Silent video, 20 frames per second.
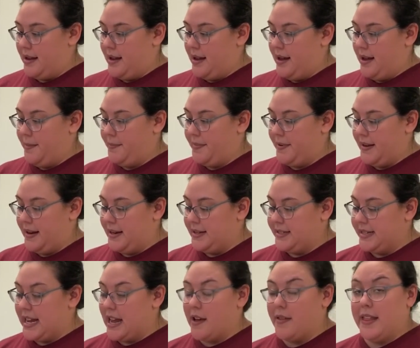up and
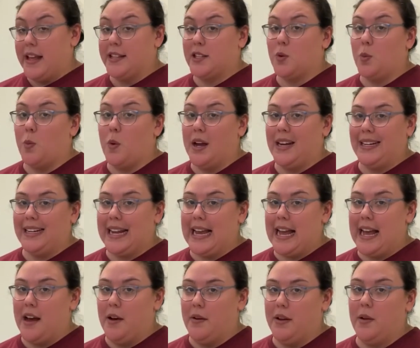down, that's one
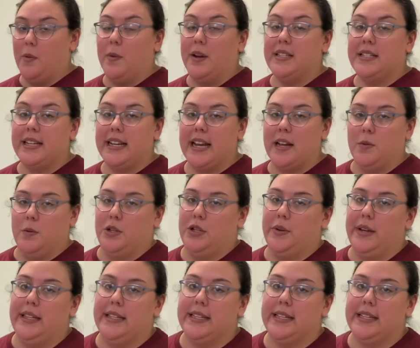count. And once again, we're doing